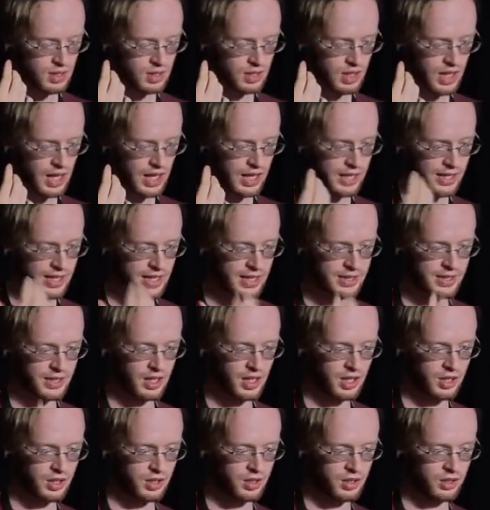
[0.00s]
I get the
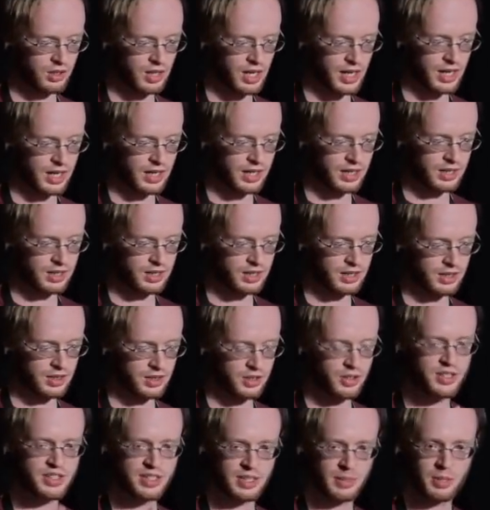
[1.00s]
audio. I there
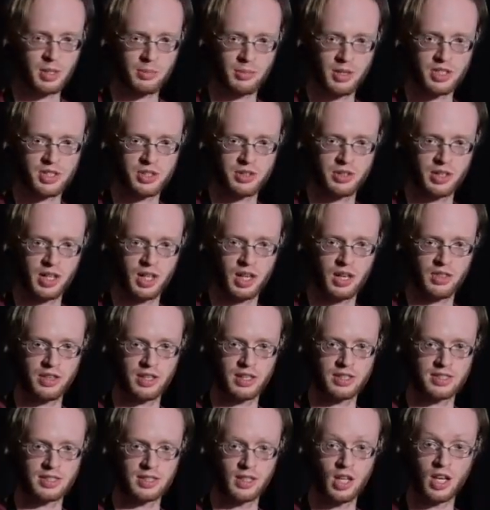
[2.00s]
is some compression going on. I think
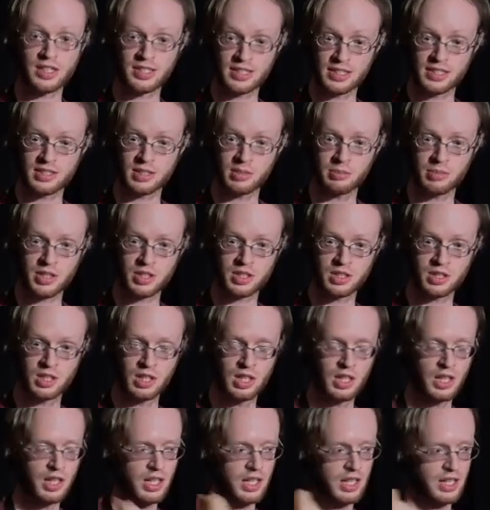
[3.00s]
it's lossless compression, okay.
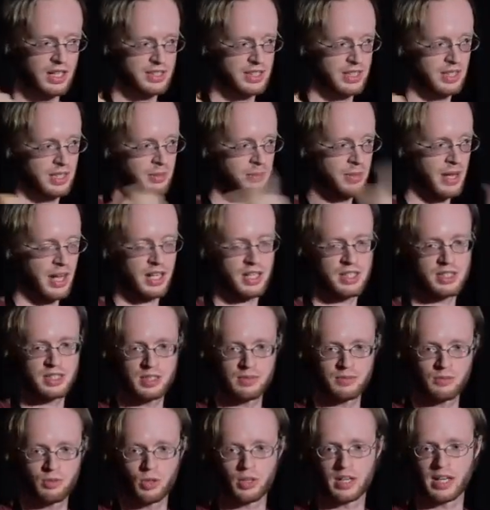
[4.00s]
and I send the packets at
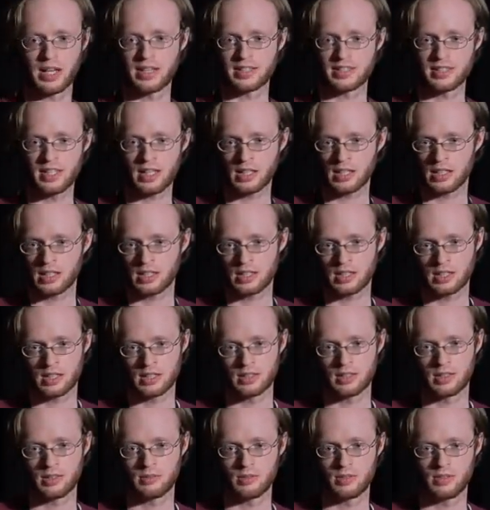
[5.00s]
4K a second, and
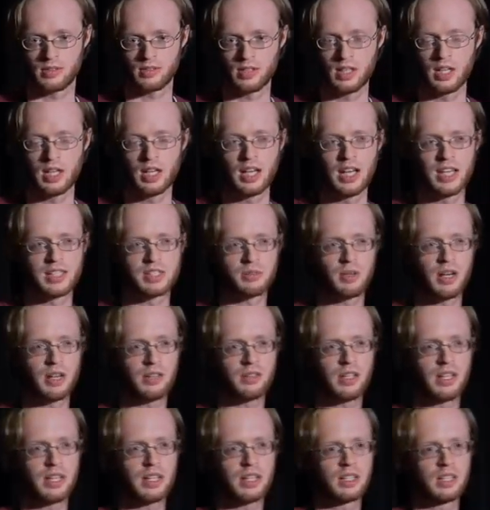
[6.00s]
it it's around
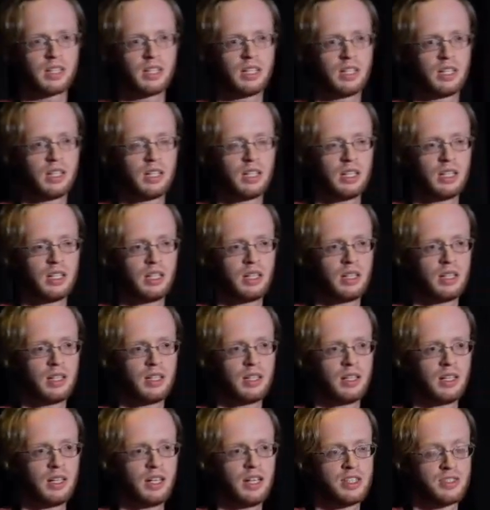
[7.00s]
like
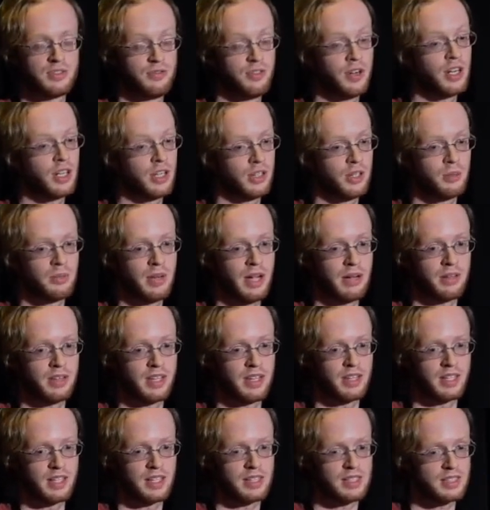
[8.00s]
it's very low bandwidth. I
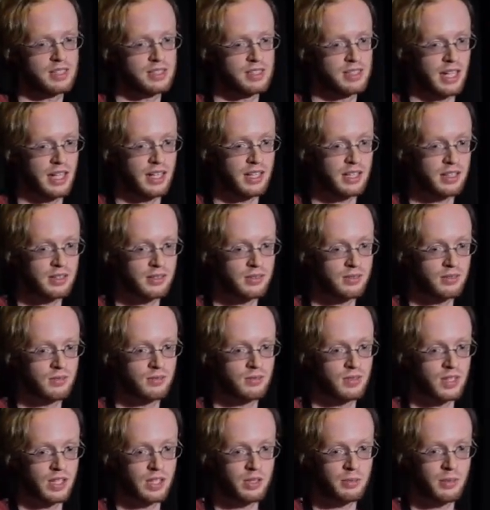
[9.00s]
think it's 10
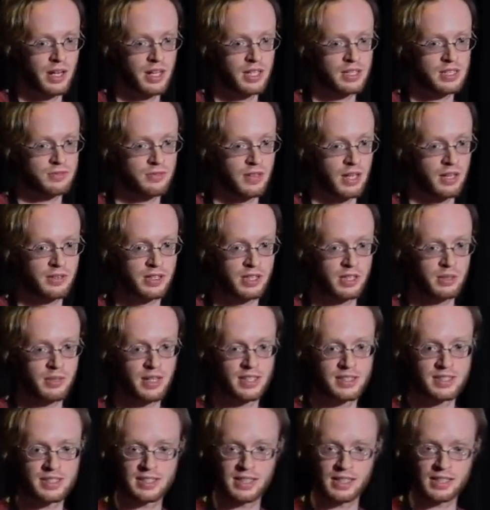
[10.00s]
kilobytes, 5
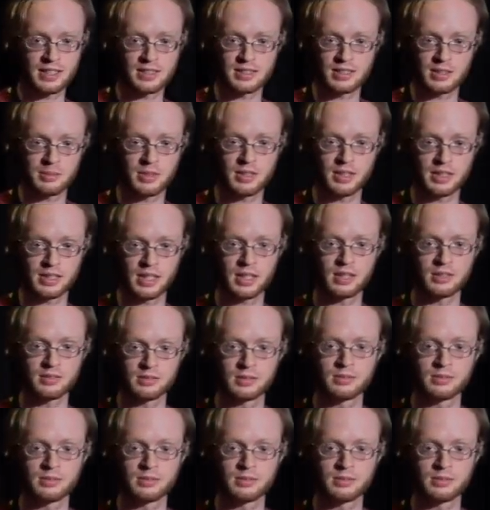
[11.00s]
kilobytes a second, something like that.